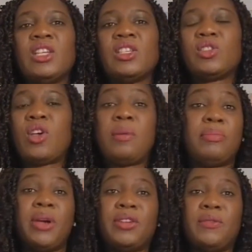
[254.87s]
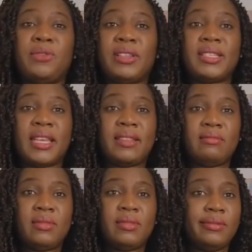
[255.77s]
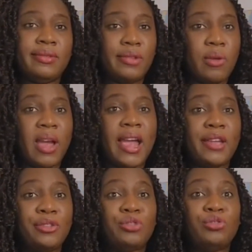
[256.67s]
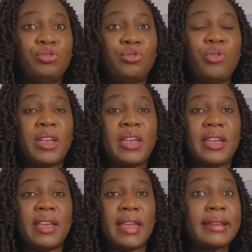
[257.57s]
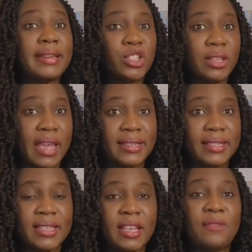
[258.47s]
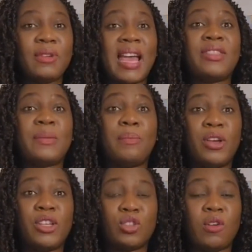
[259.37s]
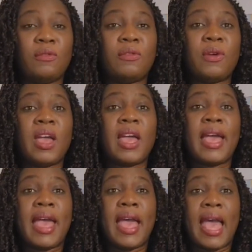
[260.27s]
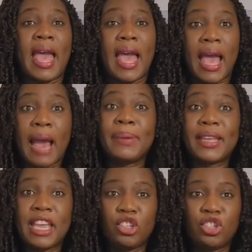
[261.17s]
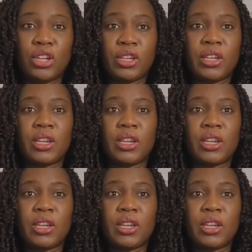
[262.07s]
So on board of nursing require you to do English tests even at the point of application.